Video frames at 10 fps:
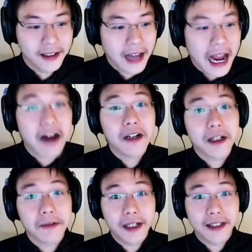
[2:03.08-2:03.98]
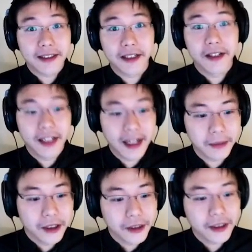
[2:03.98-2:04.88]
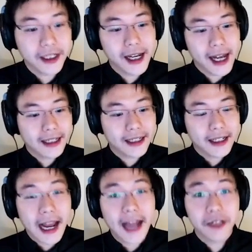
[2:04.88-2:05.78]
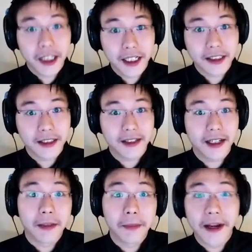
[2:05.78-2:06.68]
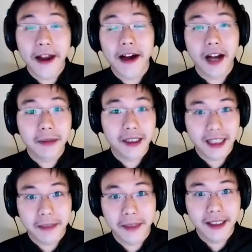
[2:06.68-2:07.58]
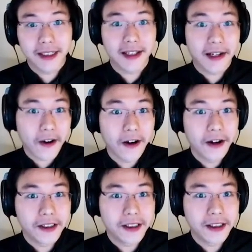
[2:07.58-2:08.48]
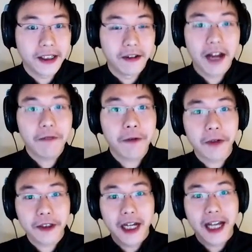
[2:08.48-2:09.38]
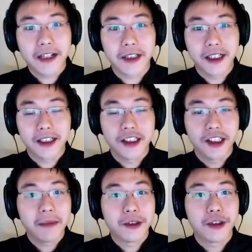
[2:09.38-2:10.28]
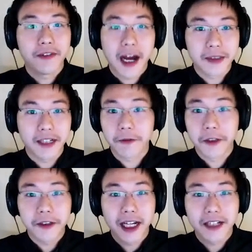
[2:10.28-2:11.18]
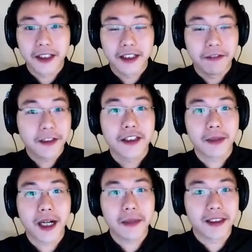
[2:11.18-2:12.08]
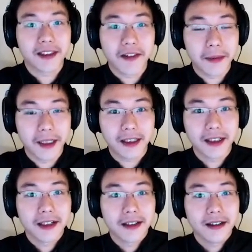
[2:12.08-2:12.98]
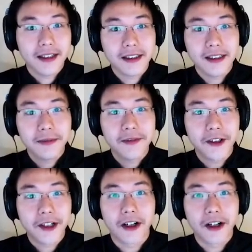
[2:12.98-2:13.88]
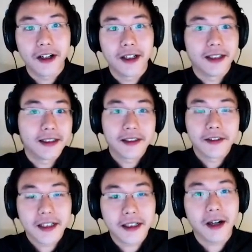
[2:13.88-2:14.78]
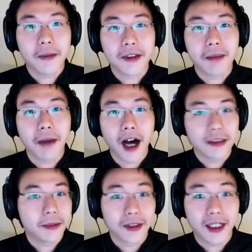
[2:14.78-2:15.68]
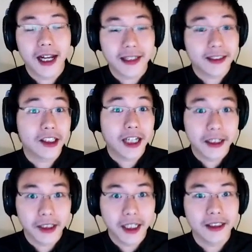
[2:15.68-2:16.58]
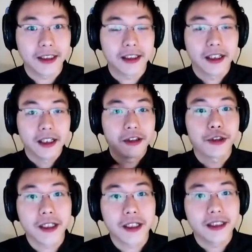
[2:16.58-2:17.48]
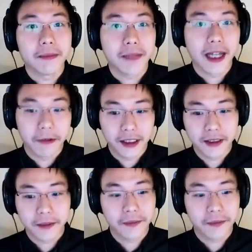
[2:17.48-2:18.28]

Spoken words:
how can we really scale it up to collect annotations that are beyond object semantics like cars? Now, if we want to annotate the geometry of the object, if we want to annotate the physical properties of the object, that just seems very hard and it's almost impossible to collect such annotations to train the deep networks.